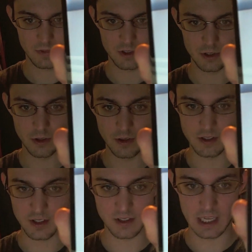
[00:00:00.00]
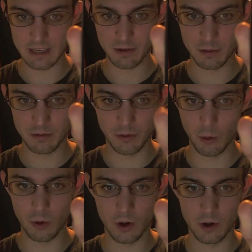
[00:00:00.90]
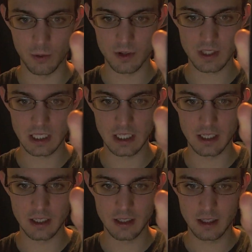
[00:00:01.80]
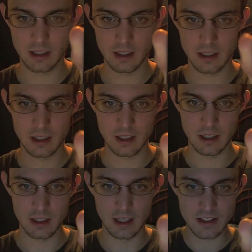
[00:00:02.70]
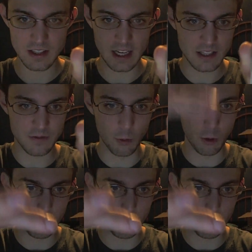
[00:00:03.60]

So this is an iPhone 4, once again. Yes, it has 4